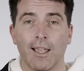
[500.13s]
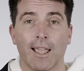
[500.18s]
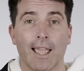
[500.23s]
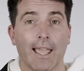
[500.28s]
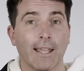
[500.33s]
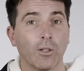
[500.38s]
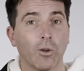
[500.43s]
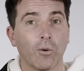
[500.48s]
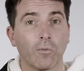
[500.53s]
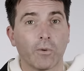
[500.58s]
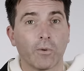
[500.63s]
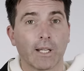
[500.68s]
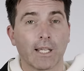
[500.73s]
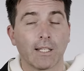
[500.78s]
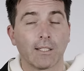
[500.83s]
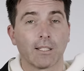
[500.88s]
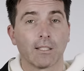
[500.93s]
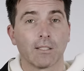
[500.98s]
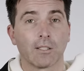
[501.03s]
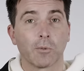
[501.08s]
and don't
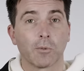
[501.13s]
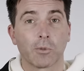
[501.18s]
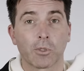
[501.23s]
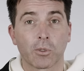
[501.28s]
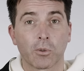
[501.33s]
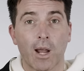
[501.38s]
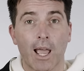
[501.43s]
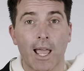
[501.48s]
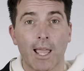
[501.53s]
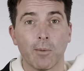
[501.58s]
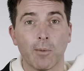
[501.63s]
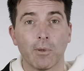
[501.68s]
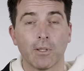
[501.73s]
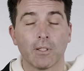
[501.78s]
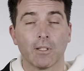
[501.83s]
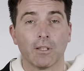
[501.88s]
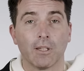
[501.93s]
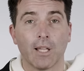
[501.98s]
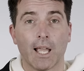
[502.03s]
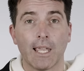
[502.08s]
forget to subscribe,
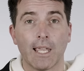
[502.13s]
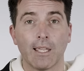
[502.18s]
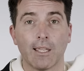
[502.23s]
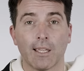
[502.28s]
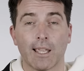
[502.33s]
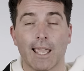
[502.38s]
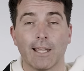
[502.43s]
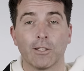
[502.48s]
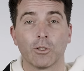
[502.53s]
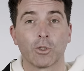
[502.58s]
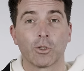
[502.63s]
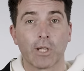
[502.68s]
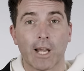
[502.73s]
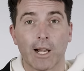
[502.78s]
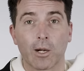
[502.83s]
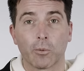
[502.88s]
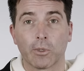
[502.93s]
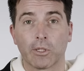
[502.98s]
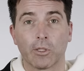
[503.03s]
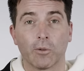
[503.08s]
like, and
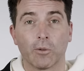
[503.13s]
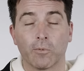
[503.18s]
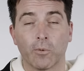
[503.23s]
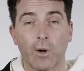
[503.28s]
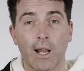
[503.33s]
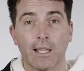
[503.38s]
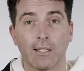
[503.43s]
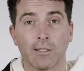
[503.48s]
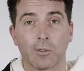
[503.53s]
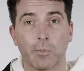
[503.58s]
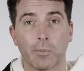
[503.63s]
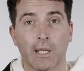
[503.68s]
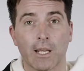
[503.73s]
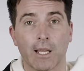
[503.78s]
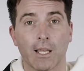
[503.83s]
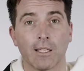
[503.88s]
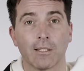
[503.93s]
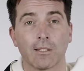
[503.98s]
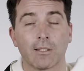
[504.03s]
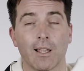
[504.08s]
share with your friends
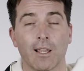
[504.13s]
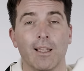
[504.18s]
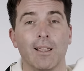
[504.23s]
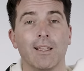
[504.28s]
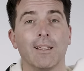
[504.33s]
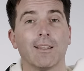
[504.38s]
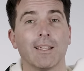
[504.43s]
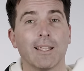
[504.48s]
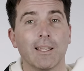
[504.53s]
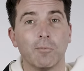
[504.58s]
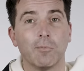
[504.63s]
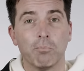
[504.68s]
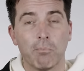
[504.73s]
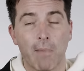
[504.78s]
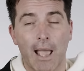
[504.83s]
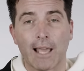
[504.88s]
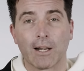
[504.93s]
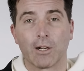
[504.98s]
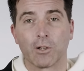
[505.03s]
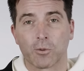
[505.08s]
because it
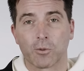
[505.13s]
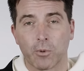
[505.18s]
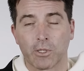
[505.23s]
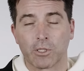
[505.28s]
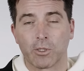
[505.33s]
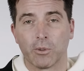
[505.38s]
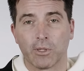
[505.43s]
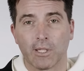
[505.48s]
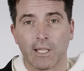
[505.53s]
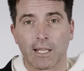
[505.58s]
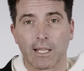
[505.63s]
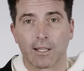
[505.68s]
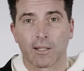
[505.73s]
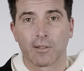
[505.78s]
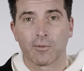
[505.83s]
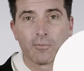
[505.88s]
matters what you think.